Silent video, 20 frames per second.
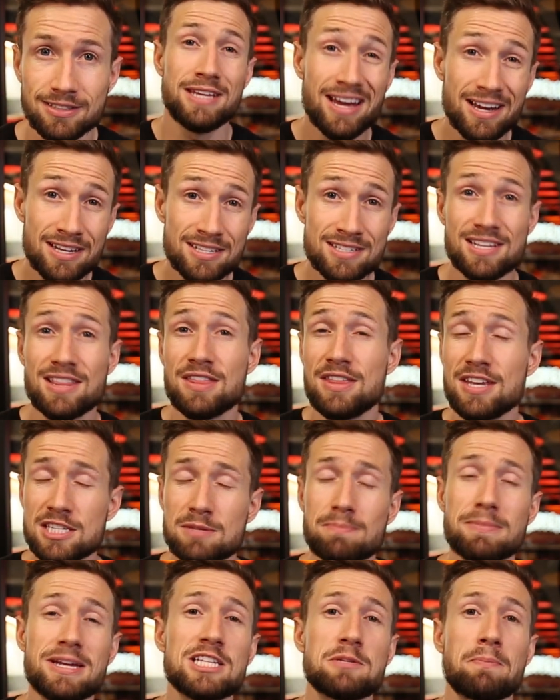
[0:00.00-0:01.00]
Yes,
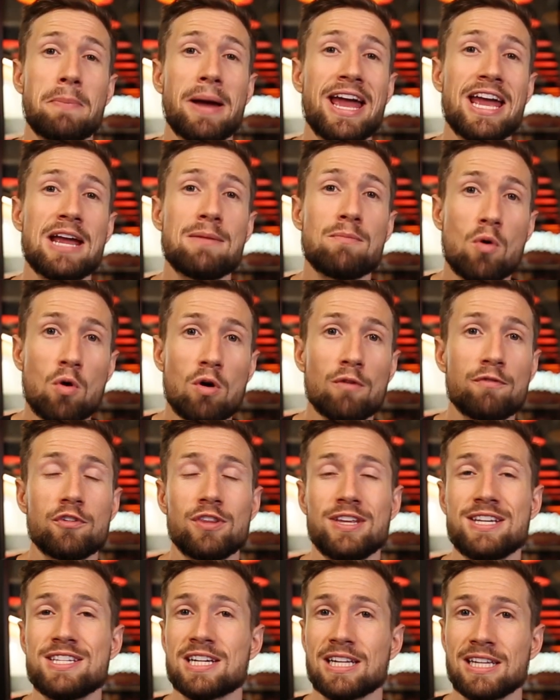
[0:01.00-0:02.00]
this means paying more for
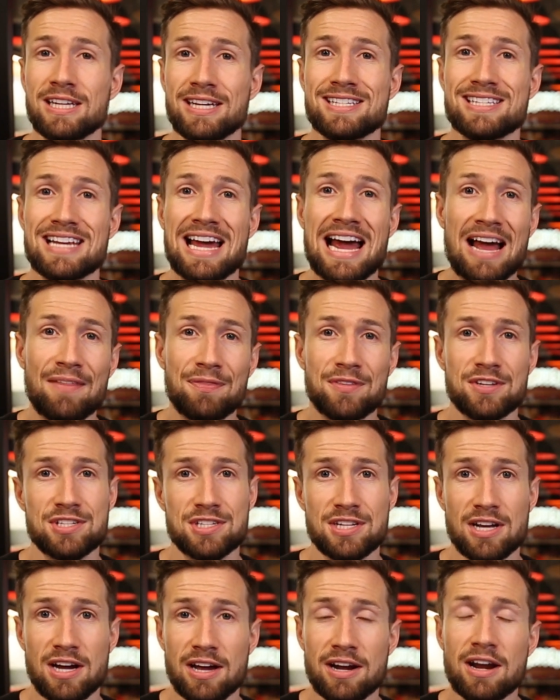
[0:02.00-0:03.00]
these clicks at the
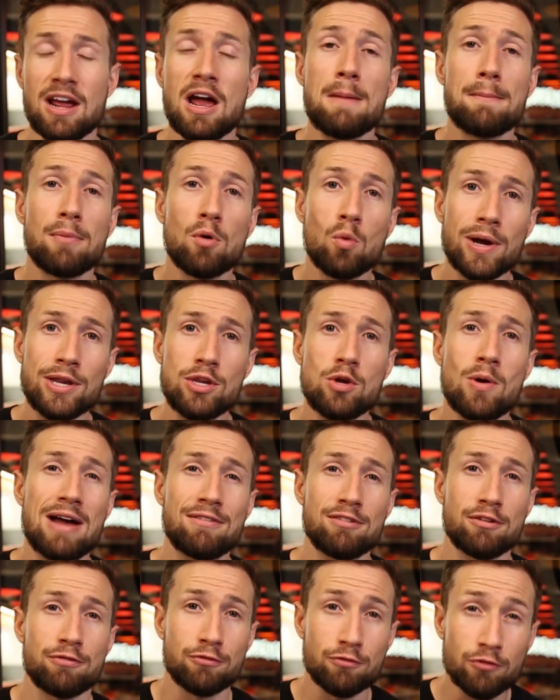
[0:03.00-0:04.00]
start, but when you
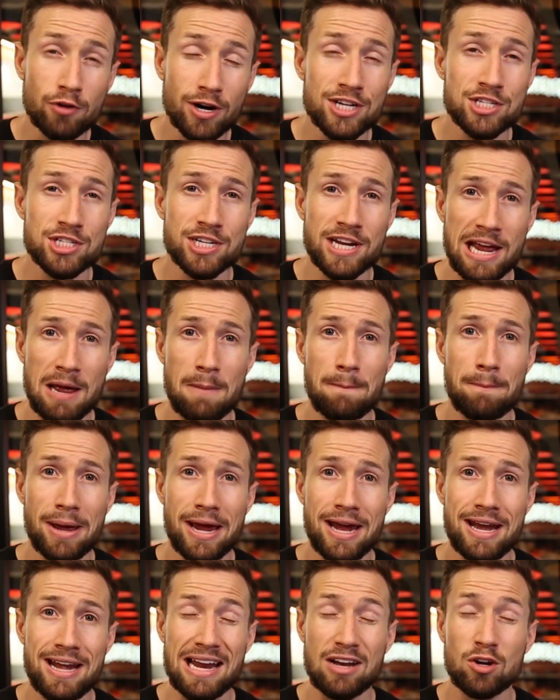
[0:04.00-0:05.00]
have a fresh
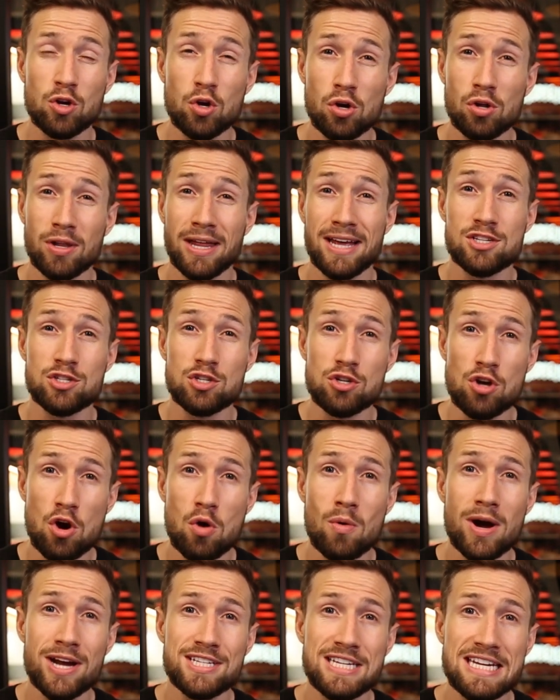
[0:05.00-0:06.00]
campaign and Google has
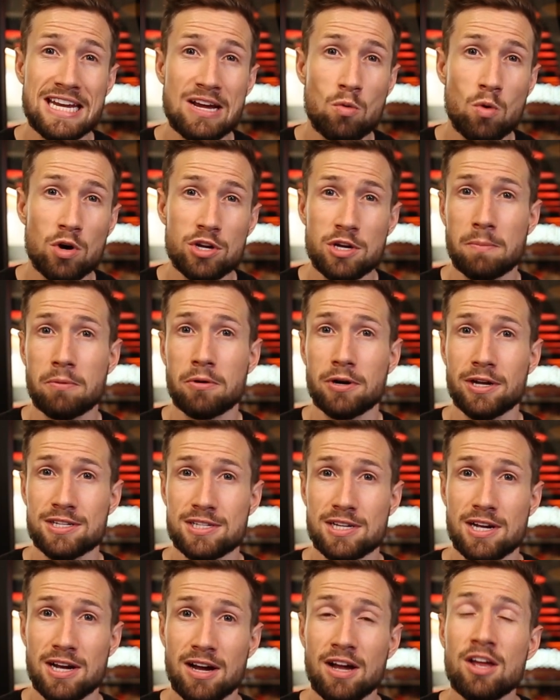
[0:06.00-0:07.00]
no idea what your
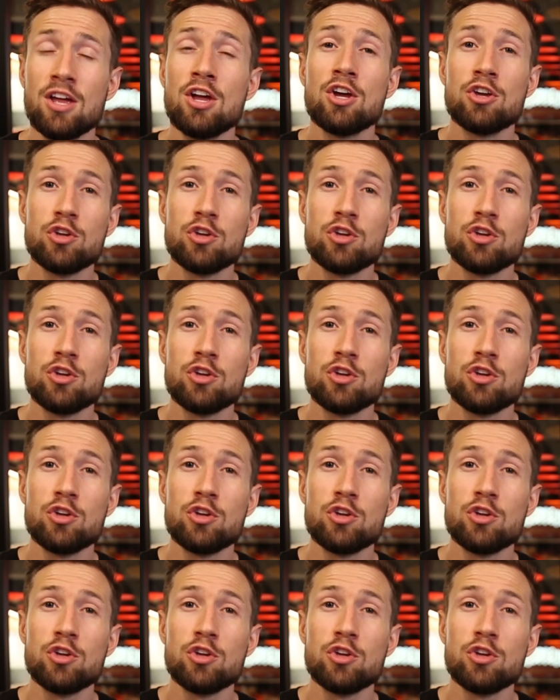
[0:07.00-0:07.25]
products are,